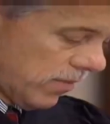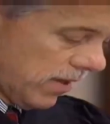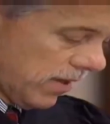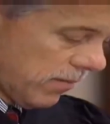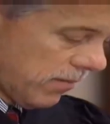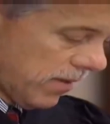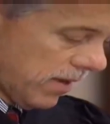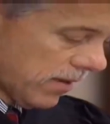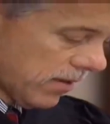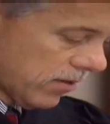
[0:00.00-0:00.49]
Oh,
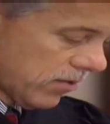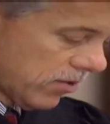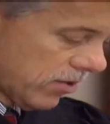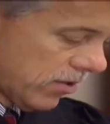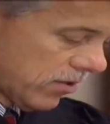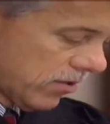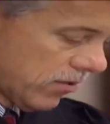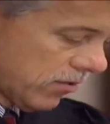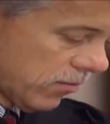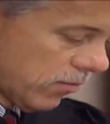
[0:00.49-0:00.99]
my God,
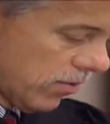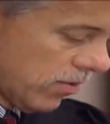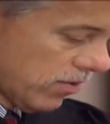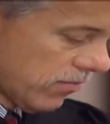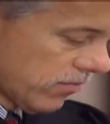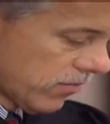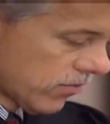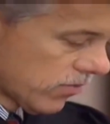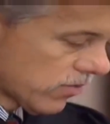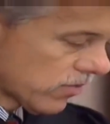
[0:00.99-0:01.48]
that's
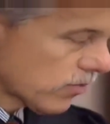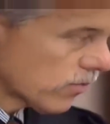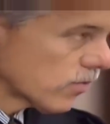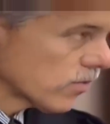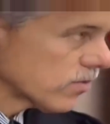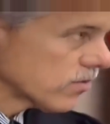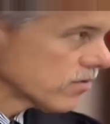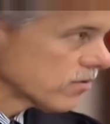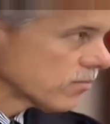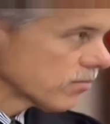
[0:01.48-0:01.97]

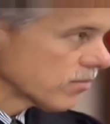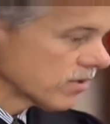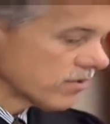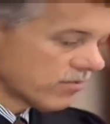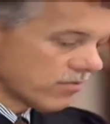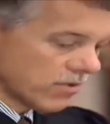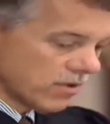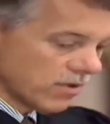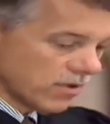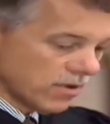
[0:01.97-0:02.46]
fantastic.
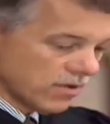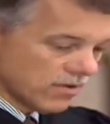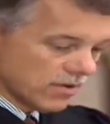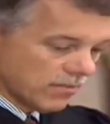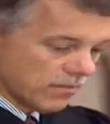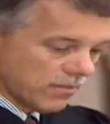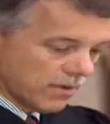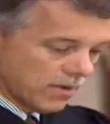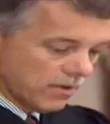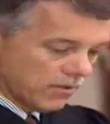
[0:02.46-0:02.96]
I hope
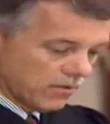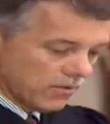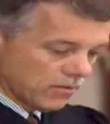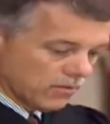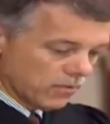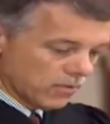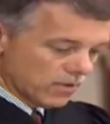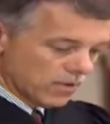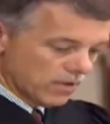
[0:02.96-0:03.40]
it worked in your